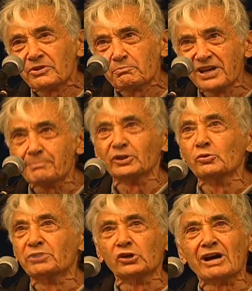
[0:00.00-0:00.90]
people who
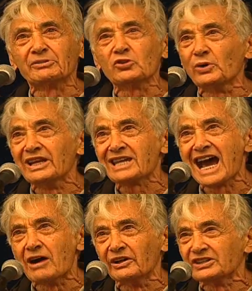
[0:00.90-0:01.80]
blew up the Twin
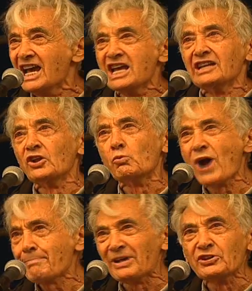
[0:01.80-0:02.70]
Towers. The
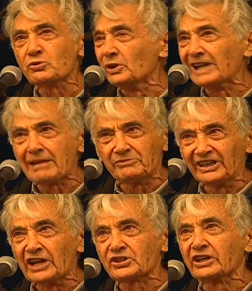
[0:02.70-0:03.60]
weapons will not bring
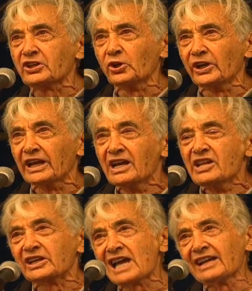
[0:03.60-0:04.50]
us security.
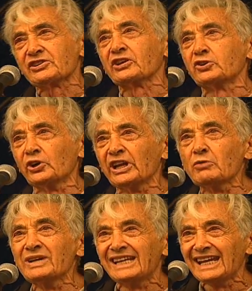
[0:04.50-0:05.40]
The kind of security
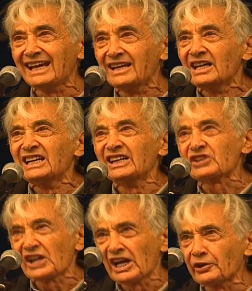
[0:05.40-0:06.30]
we need
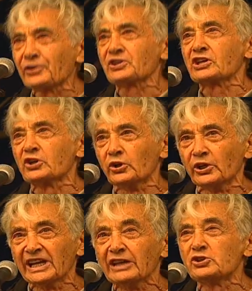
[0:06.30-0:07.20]
is health
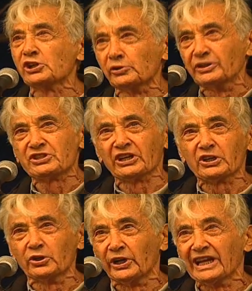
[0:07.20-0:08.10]
security and children's
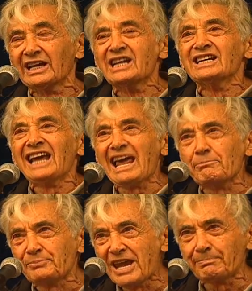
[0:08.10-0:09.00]
security and
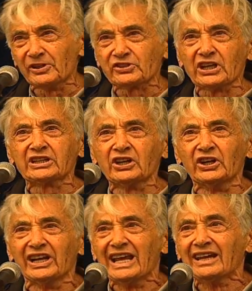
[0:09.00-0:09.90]
people's
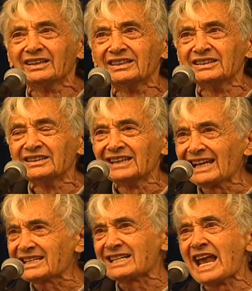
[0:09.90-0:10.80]
security.
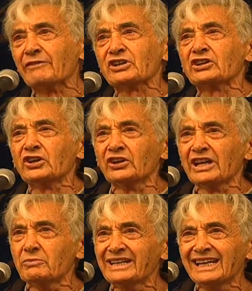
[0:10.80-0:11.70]
That's the kind of security
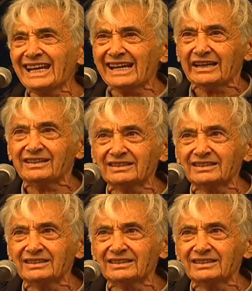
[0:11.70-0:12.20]
we need.